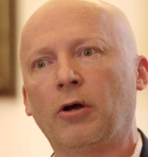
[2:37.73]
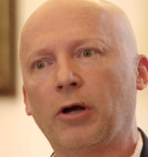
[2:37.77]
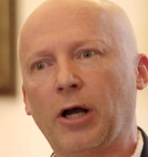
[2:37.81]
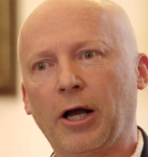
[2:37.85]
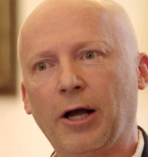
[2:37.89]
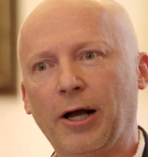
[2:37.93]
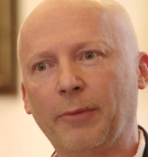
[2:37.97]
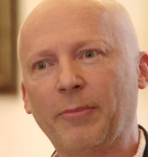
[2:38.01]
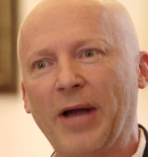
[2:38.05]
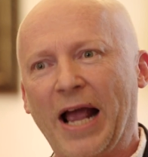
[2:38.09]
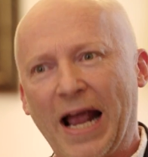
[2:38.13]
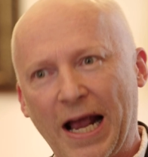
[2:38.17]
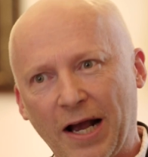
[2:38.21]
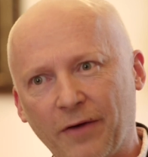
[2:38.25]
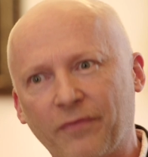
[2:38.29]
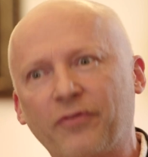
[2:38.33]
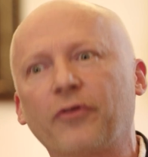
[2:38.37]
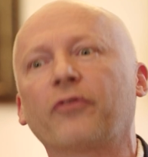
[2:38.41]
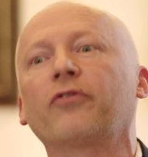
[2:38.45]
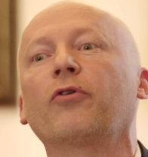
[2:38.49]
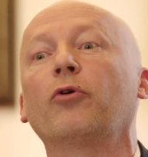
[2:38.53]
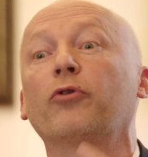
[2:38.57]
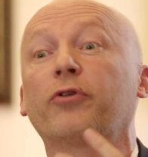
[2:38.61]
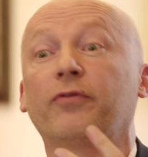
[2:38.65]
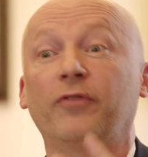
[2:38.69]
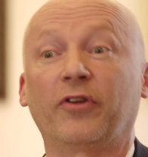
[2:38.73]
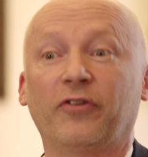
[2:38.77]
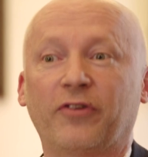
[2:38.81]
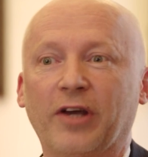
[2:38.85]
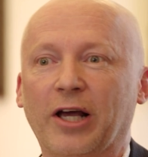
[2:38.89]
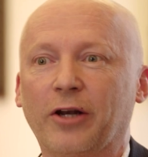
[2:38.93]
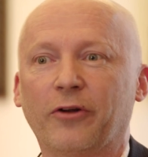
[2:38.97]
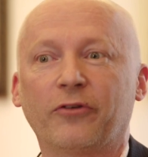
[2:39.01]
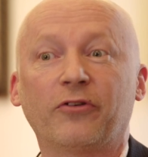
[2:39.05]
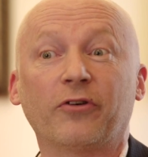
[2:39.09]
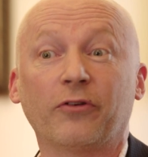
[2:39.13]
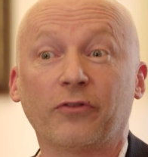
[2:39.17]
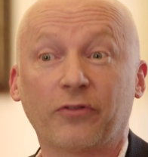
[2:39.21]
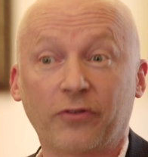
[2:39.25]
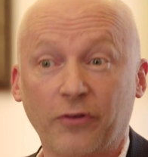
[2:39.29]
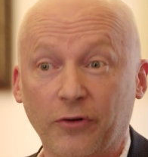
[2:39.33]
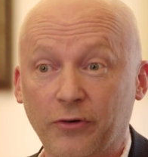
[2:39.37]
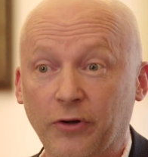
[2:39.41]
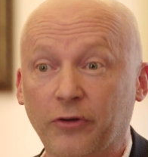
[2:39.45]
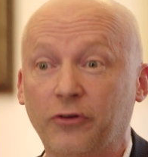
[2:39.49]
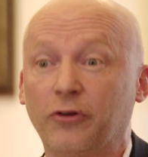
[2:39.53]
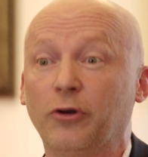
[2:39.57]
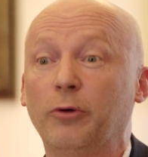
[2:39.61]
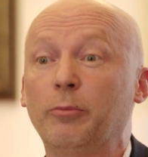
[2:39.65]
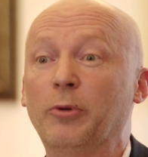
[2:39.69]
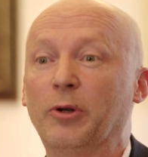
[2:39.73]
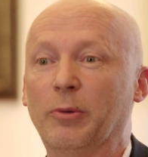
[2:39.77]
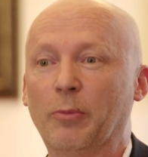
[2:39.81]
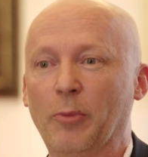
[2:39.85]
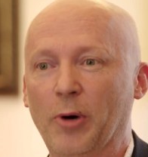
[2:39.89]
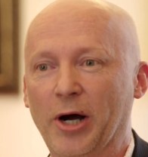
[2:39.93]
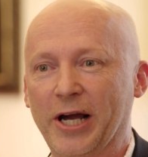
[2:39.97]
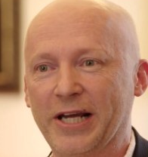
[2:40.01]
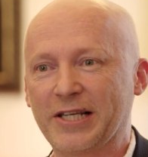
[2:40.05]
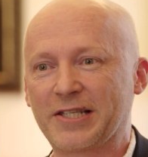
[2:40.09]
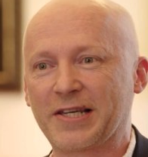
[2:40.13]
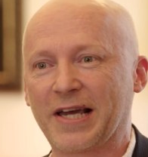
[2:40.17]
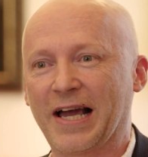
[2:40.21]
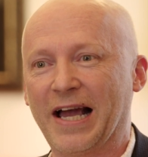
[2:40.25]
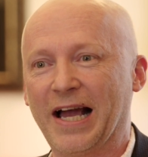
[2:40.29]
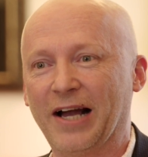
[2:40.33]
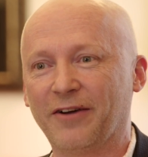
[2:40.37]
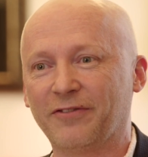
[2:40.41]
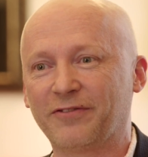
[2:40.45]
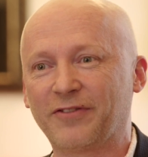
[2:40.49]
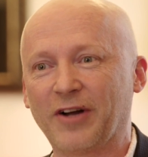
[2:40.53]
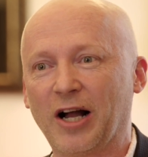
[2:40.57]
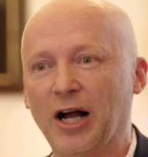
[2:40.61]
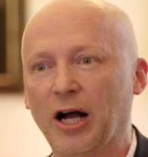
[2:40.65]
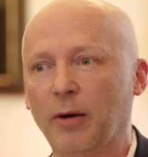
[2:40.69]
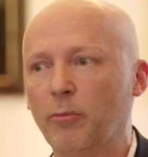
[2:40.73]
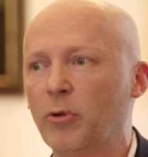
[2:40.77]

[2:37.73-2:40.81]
have the sort of intelligence that a human might have.